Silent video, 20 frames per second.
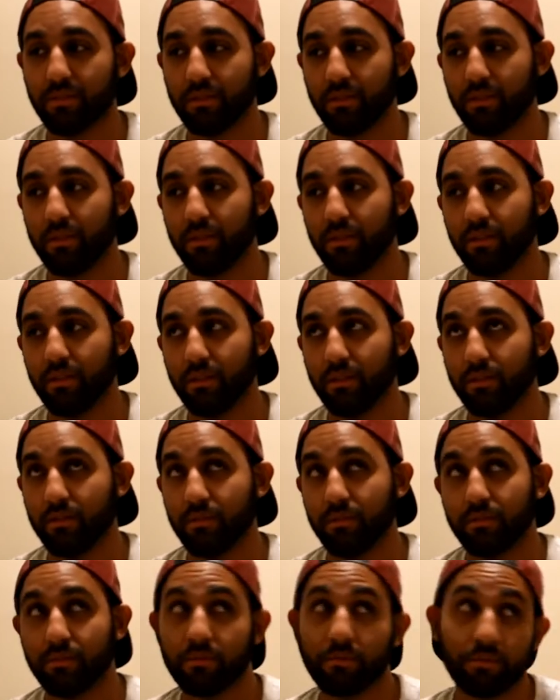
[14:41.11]

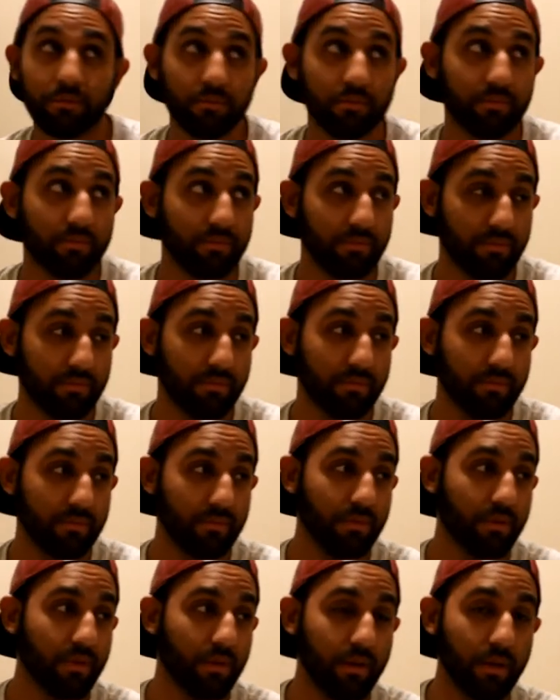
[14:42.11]

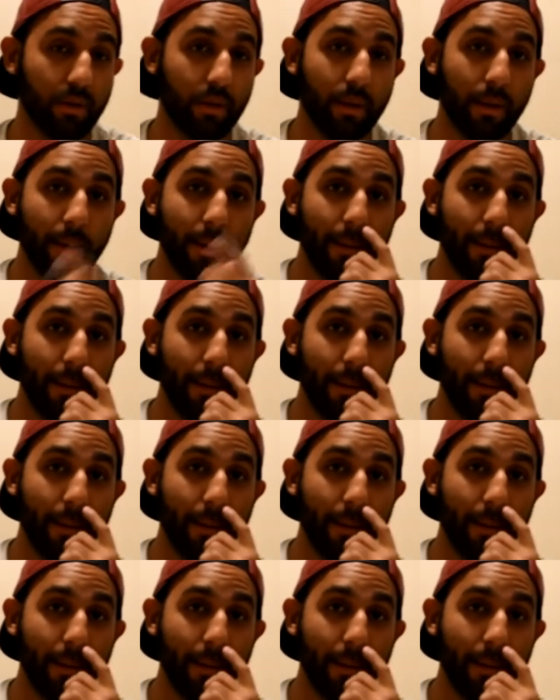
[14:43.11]
Nothing is said.